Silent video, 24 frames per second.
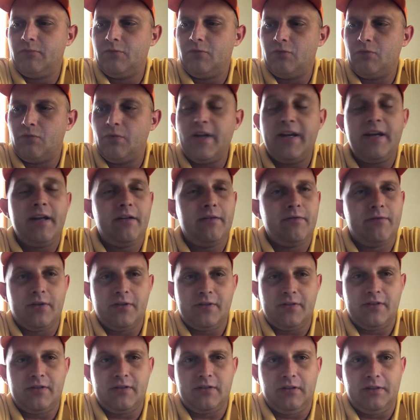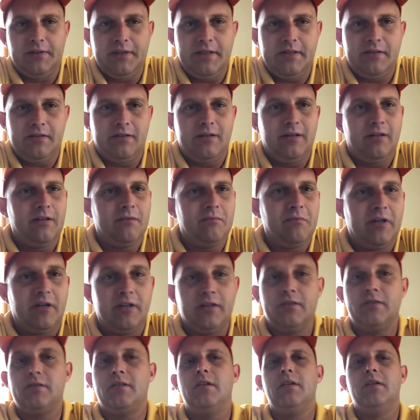renting versus leasing,
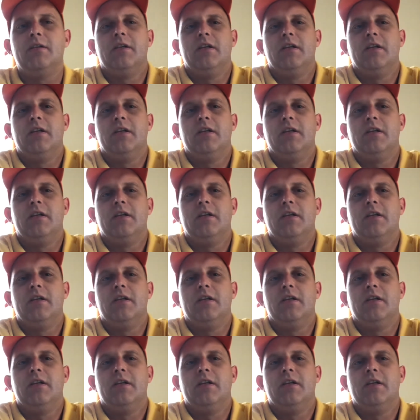because